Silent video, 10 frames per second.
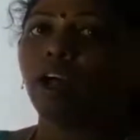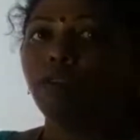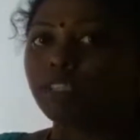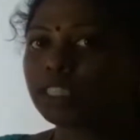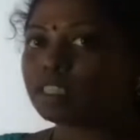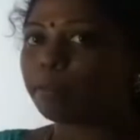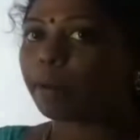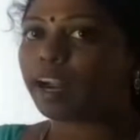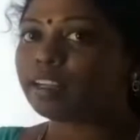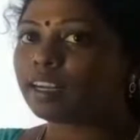Which is the
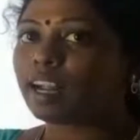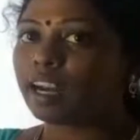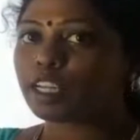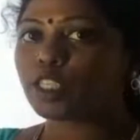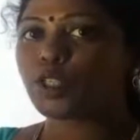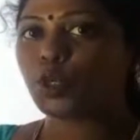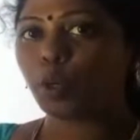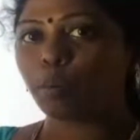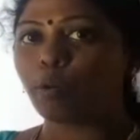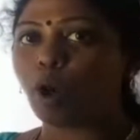part that connects
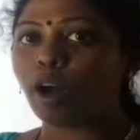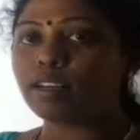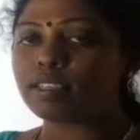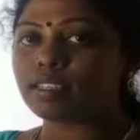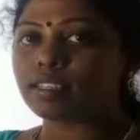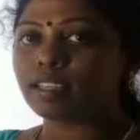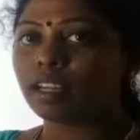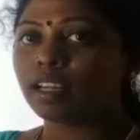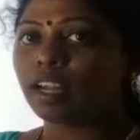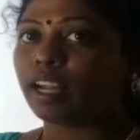two bones?
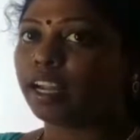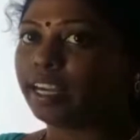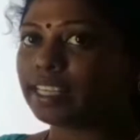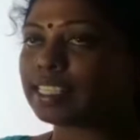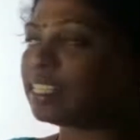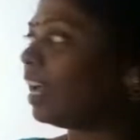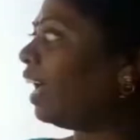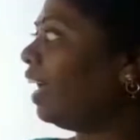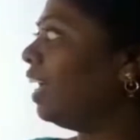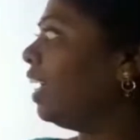It is the
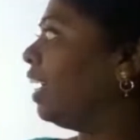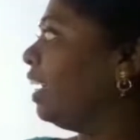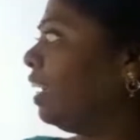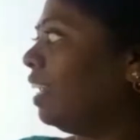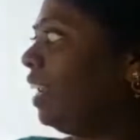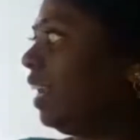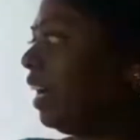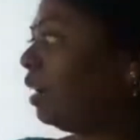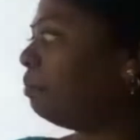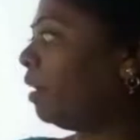
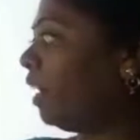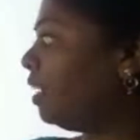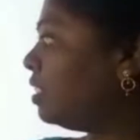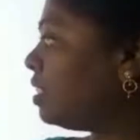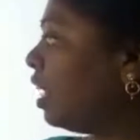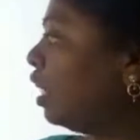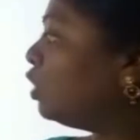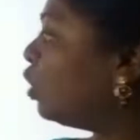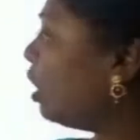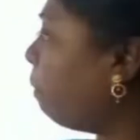ligaments.
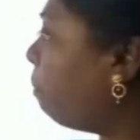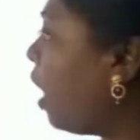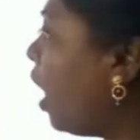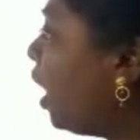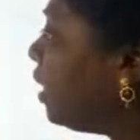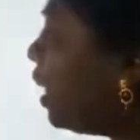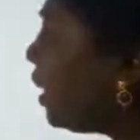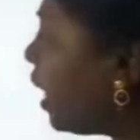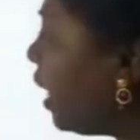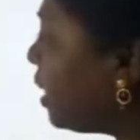So the part
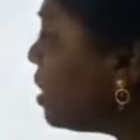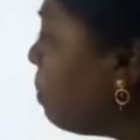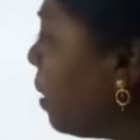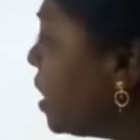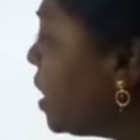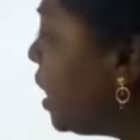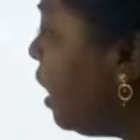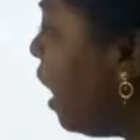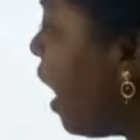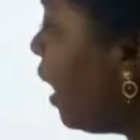that connects a
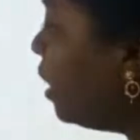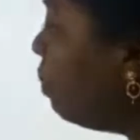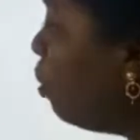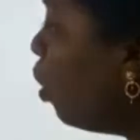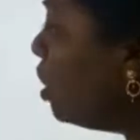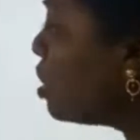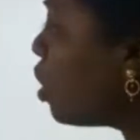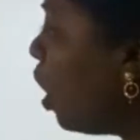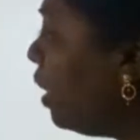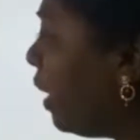muscle and the bone is
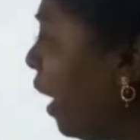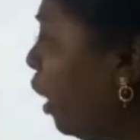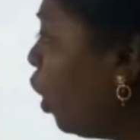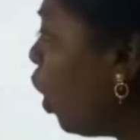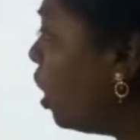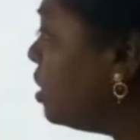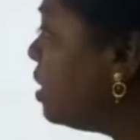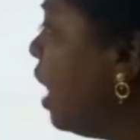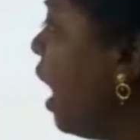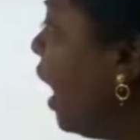called tendons
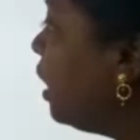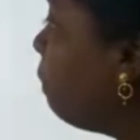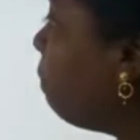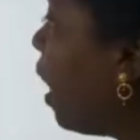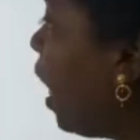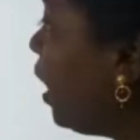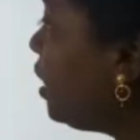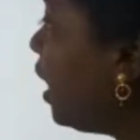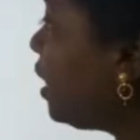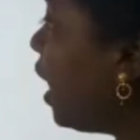and the part
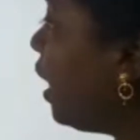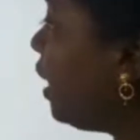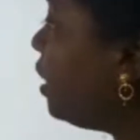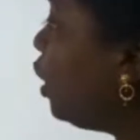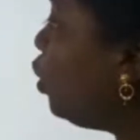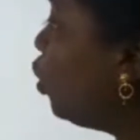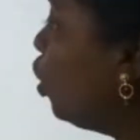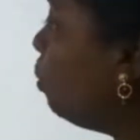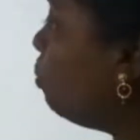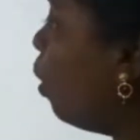that connects the two
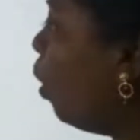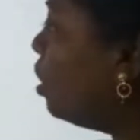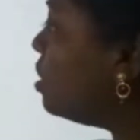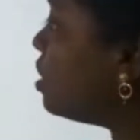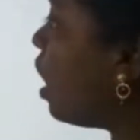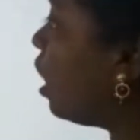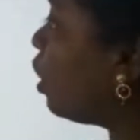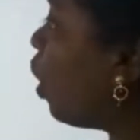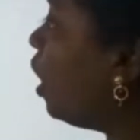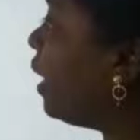bones are
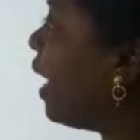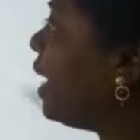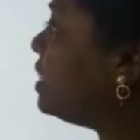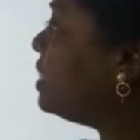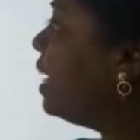called as